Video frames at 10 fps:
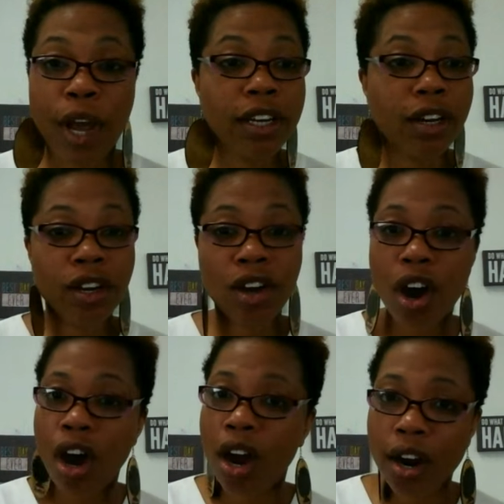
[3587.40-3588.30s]
waiting on a
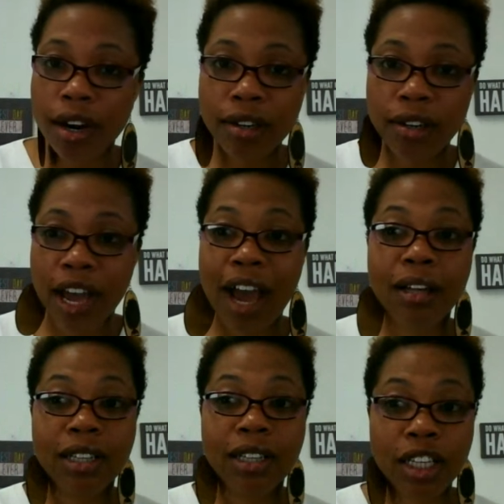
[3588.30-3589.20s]
car.
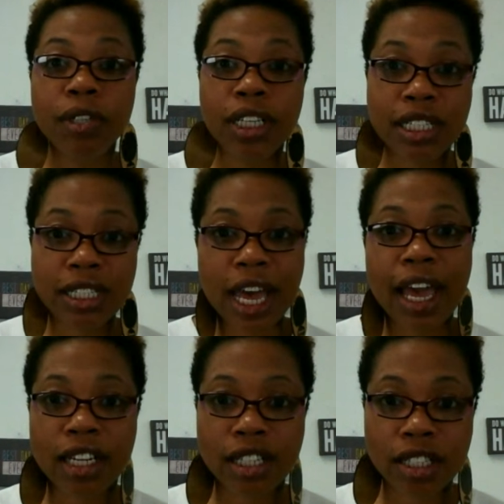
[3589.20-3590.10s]
I literally
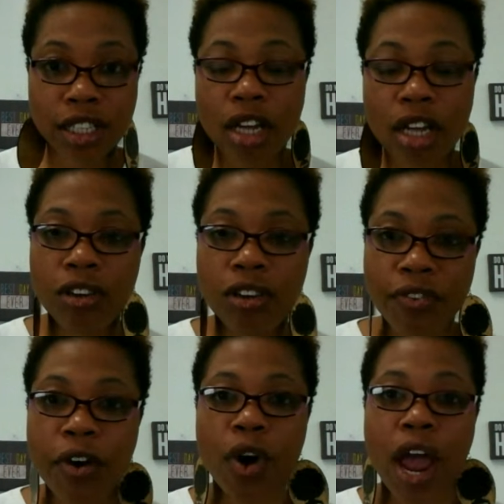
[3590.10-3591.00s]
sat and talked on the phone
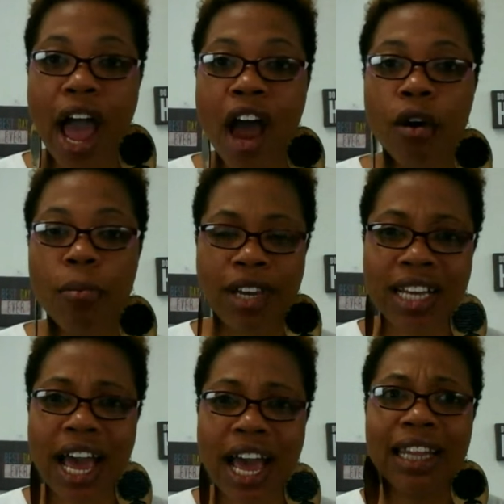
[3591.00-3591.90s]
for an hour because I
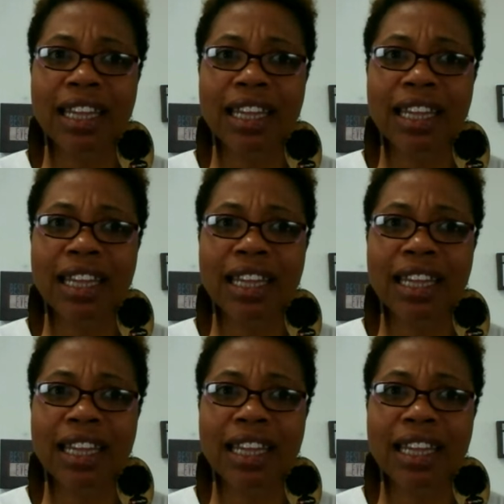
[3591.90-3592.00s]
had the